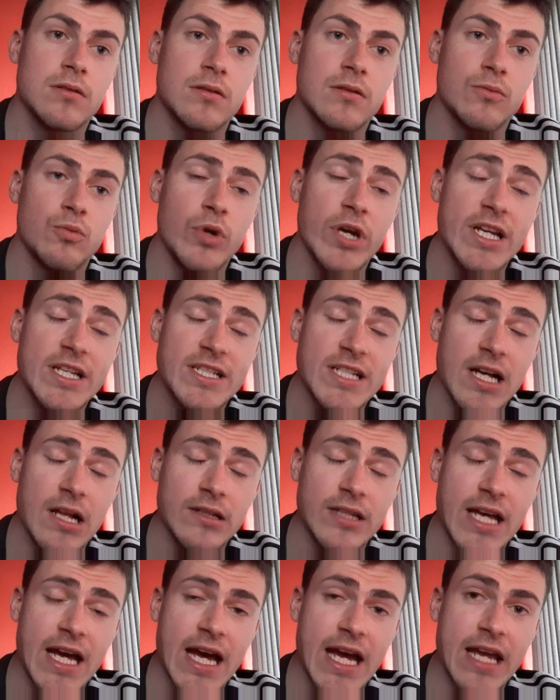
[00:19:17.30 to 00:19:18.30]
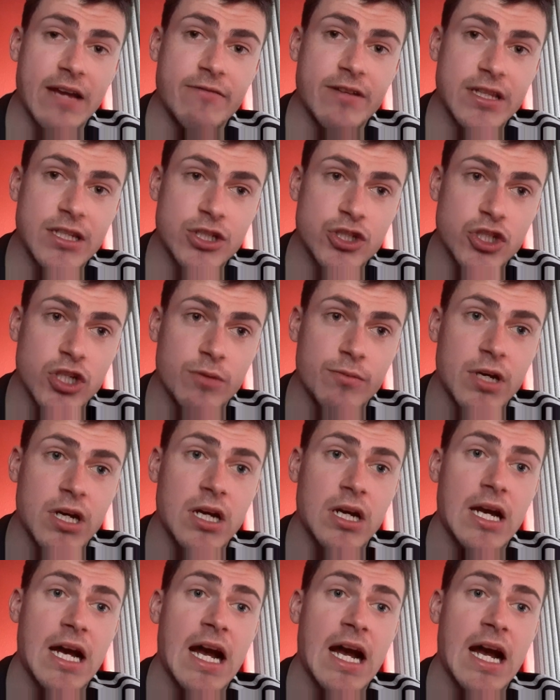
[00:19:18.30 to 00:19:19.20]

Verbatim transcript: We sell De Gea in the summer.